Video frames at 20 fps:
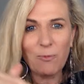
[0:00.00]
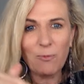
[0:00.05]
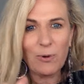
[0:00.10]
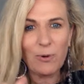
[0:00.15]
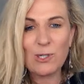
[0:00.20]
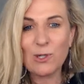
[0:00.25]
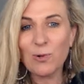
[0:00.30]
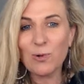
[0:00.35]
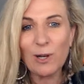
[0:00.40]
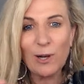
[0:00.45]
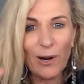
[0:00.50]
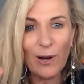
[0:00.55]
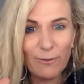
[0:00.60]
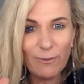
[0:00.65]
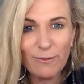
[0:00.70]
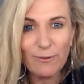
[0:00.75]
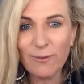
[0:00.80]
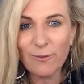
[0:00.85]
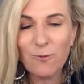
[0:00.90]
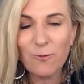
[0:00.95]
we do a lot
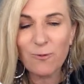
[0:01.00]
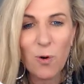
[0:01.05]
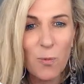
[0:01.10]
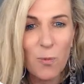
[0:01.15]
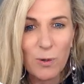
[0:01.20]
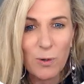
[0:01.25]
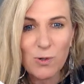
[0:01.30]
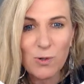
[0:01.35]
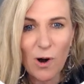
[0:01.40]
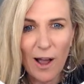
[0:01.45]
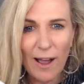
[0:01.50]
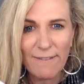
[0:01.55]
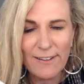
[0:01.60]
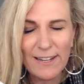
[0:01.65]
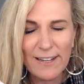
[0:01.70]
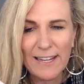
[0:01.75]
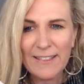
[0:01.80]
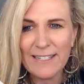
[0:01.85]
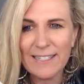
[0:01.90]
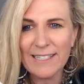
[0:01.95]
of four-wheel
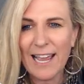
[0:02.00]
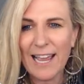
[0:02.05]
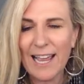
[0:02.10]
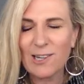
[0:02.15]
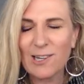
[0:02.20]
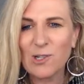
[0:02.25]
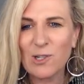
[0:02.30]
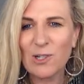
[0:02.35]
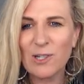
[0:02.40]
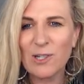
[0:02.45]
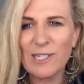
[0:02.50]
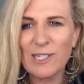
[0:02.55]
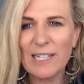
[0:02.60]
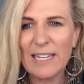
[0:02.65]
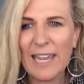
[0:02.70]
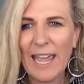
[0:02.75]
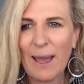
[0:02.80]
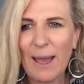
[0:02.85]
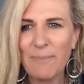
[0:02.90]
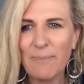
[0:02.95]
driving in the sand dunes and
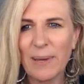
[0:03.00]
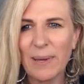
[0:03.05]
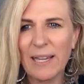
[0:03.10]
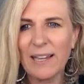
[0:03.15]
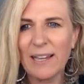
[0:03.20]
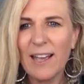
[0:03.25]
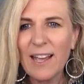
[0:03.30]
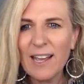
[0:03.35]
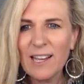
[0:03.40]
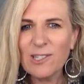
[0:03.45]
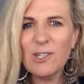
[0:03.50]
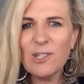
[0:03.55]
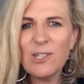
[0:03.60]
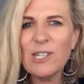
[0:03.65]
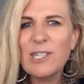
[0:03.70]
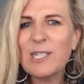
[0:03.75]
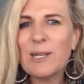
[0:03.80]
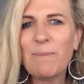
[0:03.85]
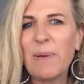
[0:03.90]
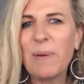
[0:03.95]
camping. So
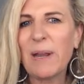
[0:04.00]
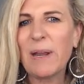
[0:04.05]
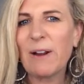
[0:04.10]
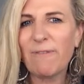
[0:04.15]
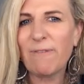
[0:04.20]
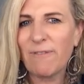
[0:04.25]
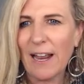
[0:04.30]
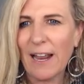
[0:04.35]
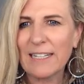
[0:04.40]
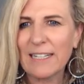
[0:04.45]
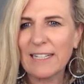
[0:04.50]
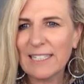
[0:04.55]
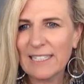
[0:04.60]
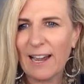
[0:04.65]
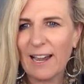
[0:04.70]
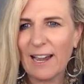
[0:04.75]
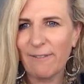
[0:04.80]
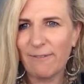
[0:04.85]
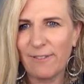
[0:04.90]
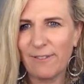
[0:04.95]
just a bit of fun
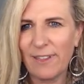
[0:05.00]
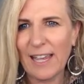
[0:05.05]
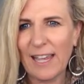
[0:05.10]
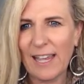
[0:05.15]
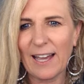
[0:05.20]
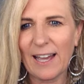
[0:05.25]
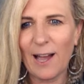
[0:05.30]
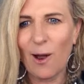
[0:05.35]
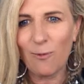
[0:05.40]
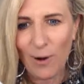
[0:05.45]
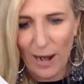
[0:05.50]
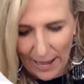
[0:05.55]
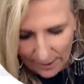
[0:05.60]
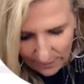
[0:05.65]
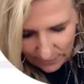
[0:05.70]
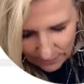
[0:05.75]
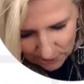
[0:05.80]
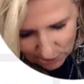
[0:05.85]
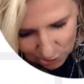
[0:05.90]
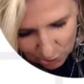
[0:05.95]
stuff there
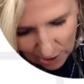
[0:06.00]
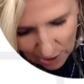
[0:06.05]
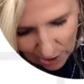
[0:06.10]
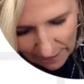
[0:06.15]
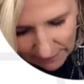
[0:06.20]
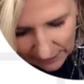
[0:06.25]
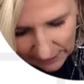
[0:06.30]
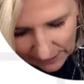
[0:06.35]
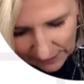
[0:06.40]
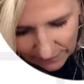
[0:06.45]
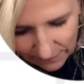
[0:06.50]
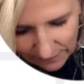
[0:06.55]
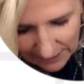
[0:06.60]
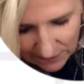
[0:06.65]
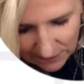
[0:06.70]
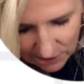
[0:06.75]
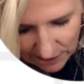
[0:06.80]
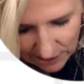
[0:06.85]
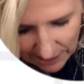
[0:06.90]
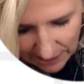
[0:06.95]
around travel and
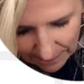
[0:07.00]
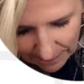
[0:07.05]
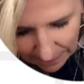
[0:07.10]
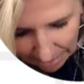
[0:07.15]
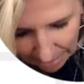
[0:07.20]
adventure.